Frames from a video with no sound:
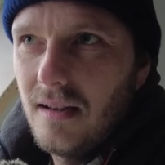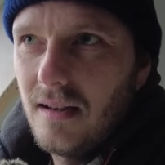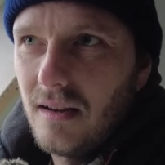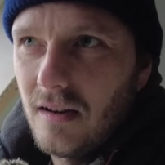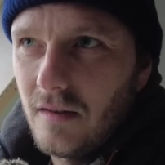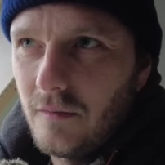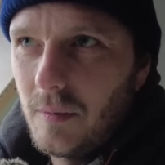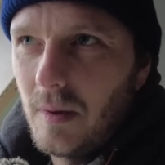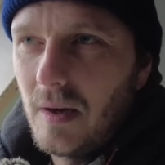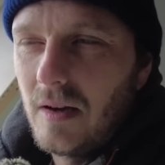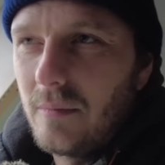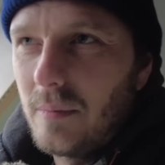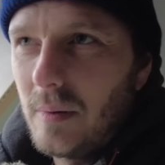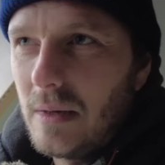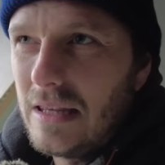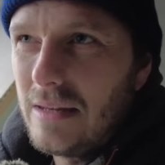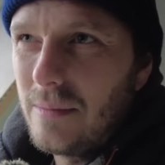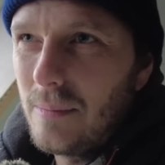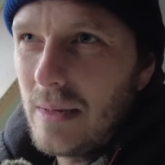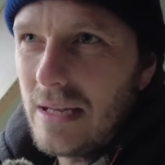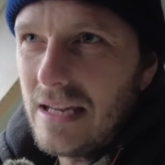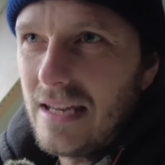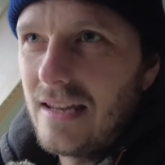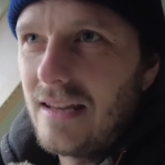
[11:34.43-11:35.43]
I've been
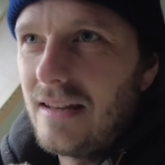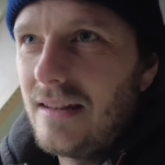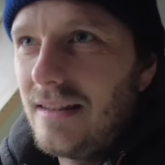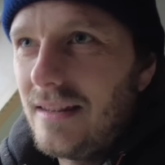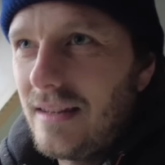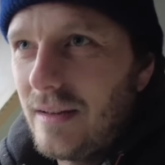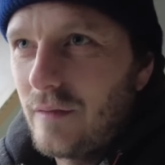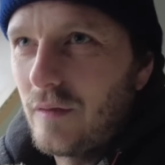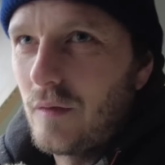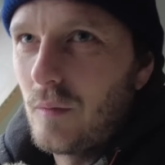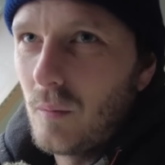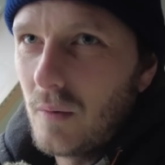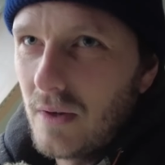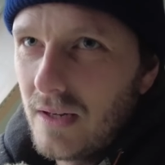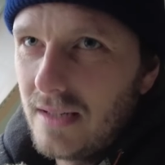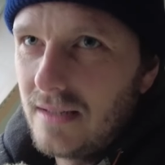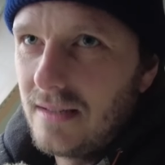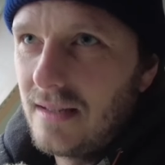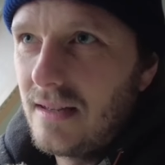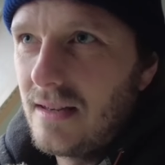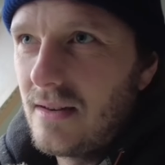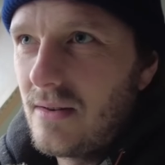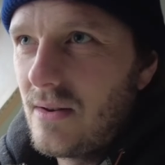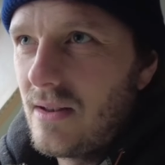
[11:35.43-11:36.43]
debating different
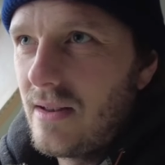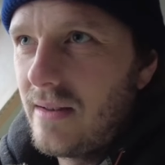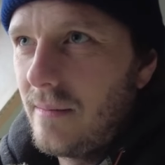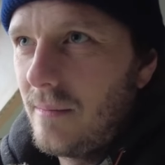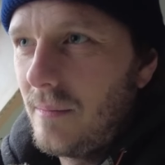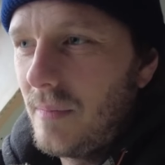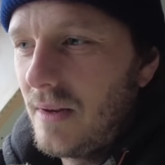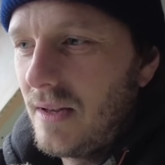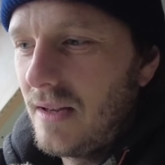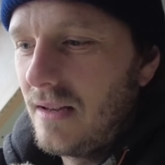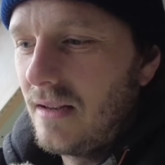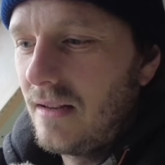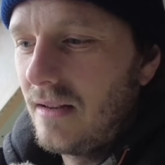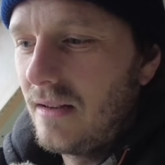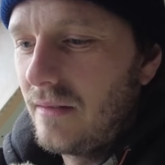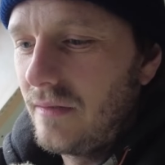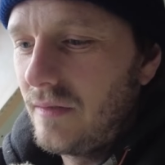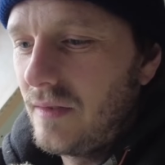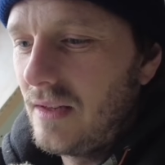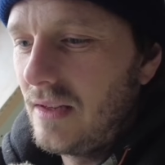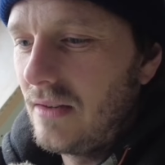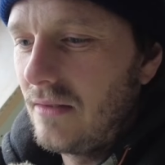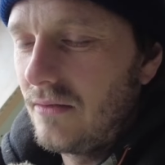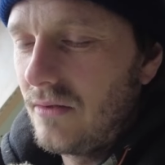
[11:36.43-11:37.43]
ways to do it, but I
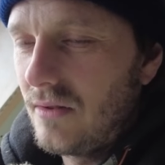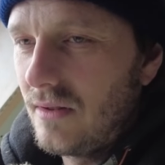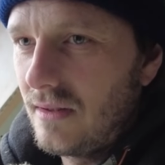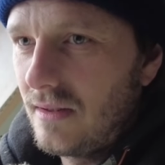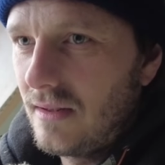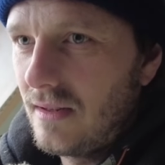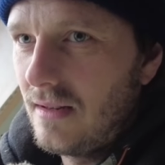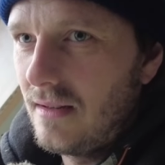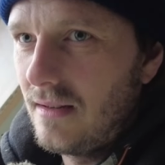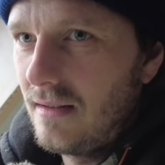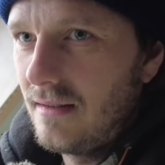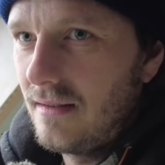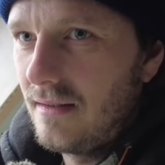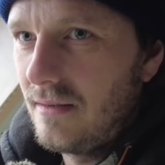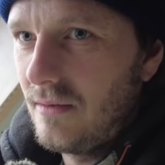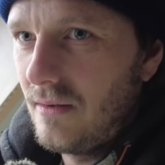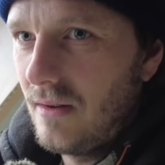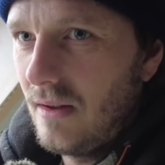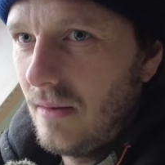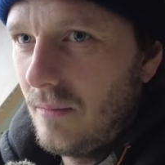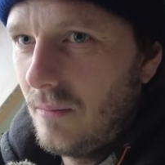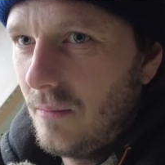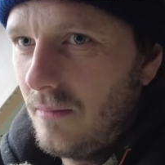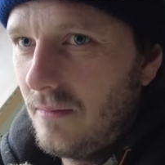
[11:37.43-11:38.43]
think I'm just going to do
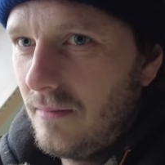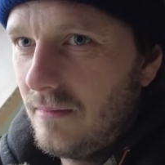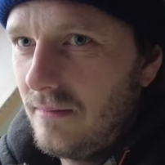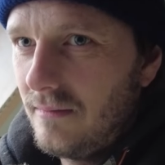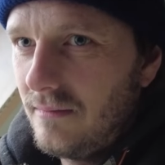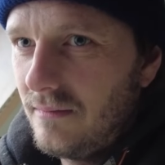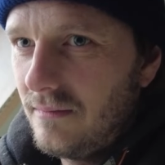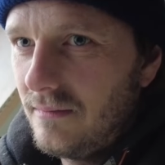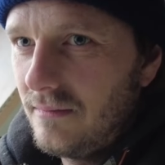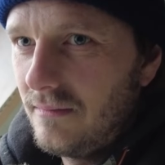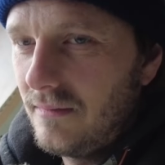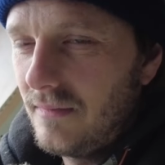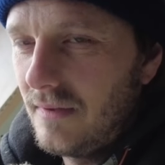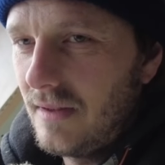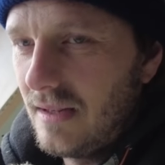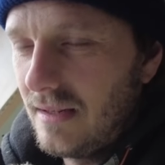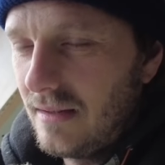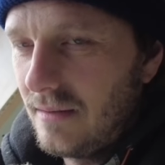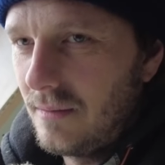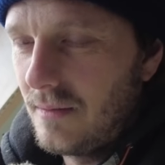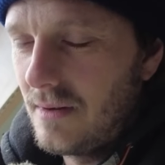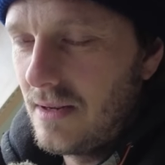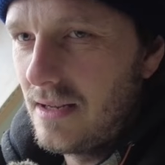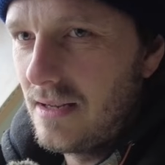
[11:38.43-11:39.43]
it
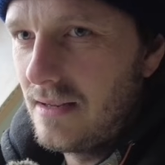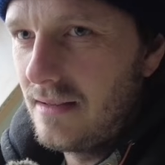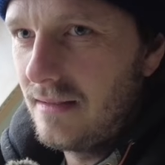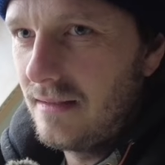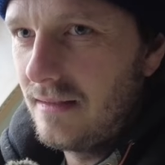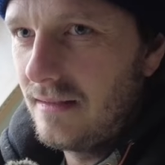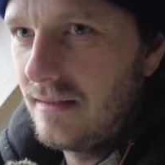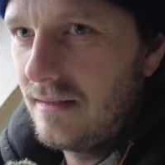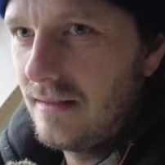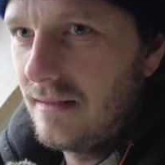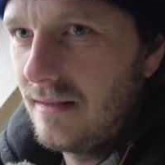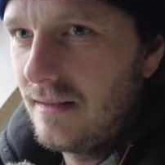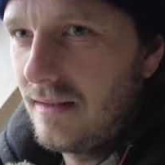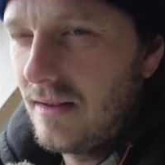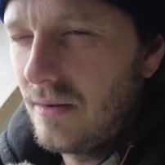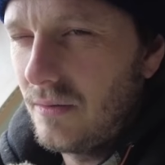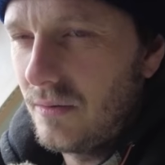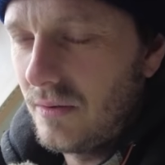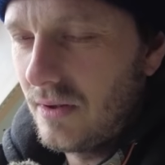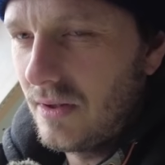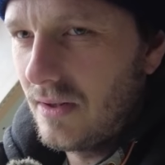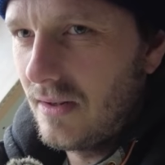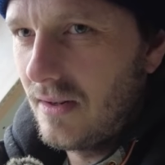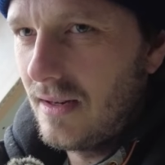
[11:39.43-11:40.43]
this way. I'll
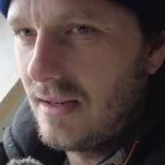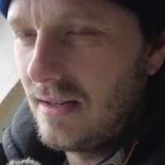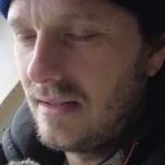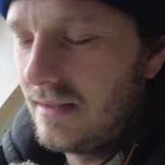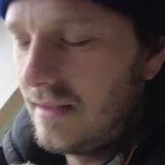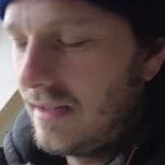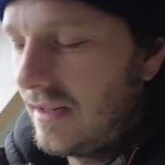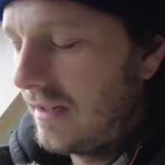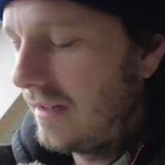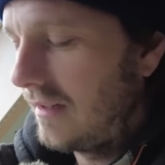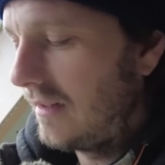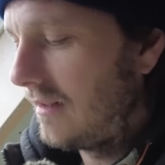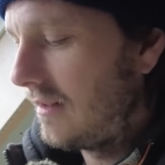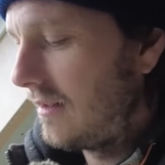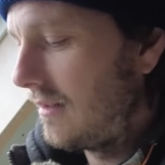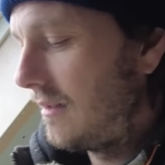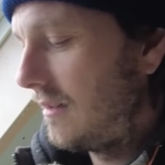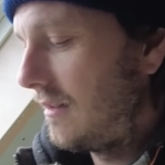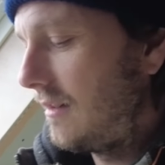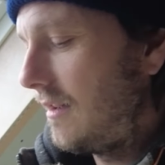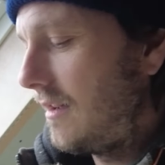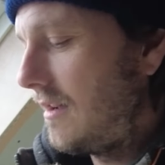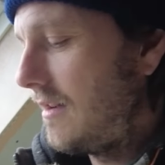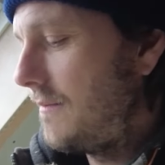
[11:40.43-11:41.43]
show you in a second.
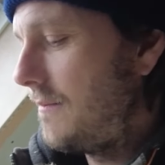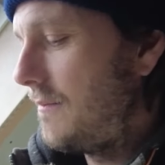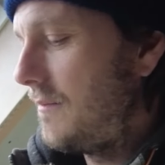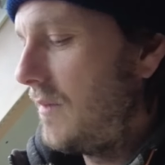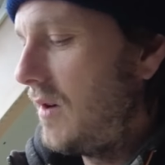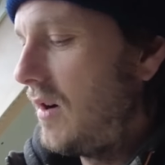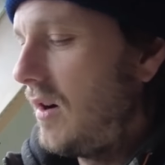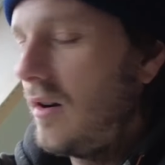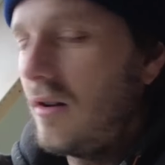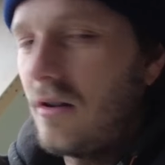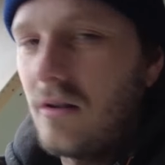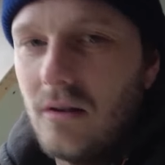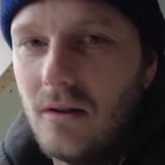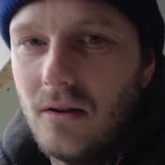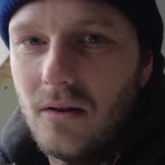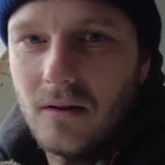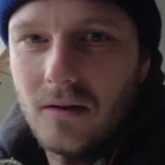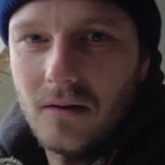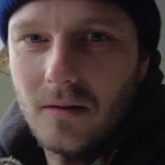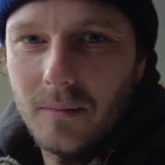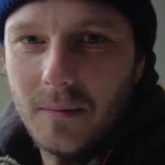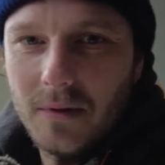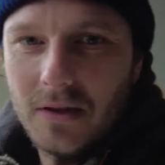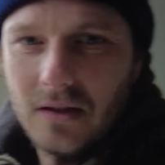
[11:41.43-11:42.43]
I
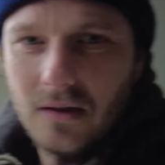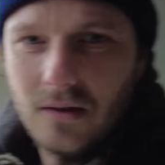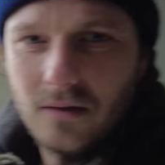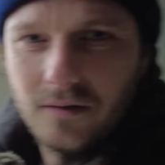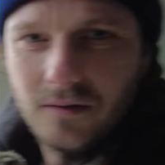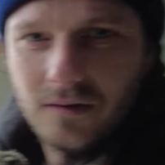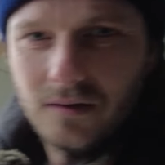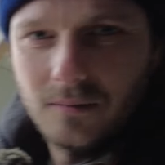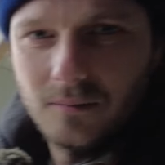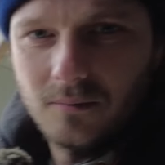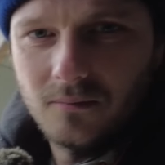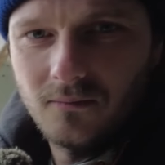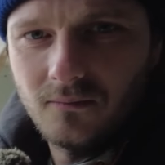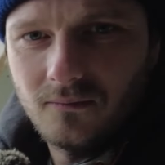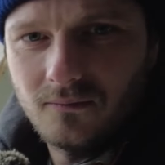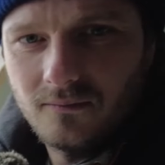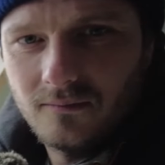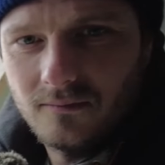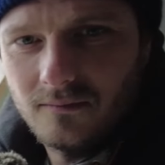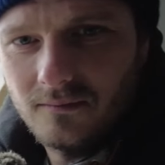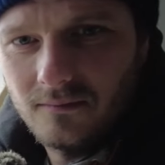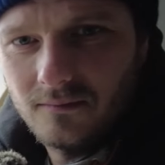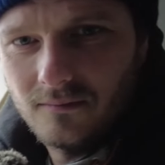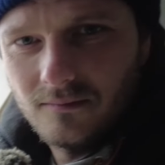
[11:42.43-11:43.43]
got myself some
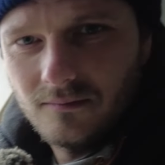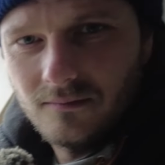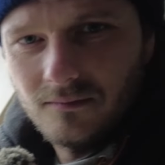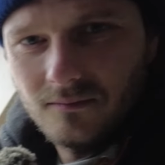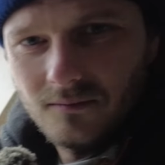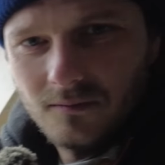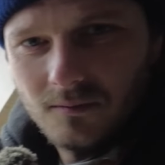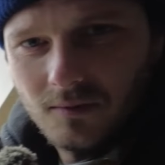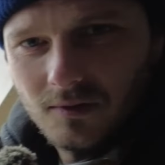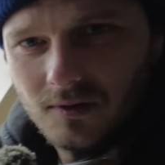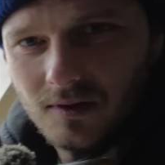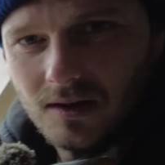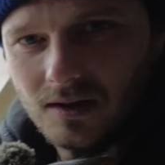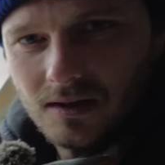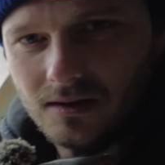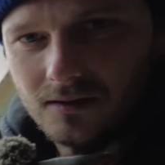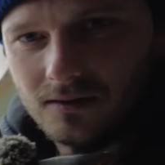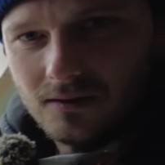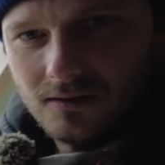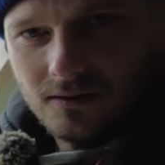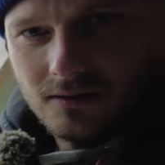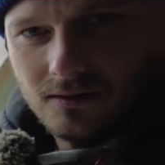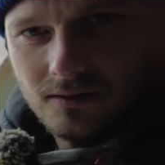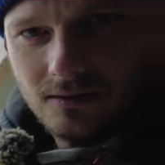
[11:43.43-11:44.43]

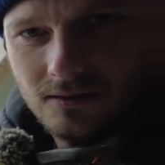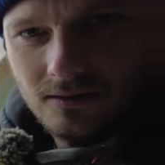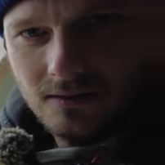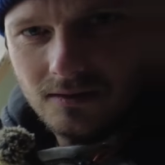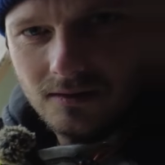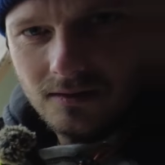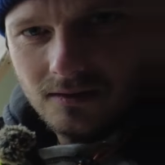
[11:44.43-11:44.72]
suckers.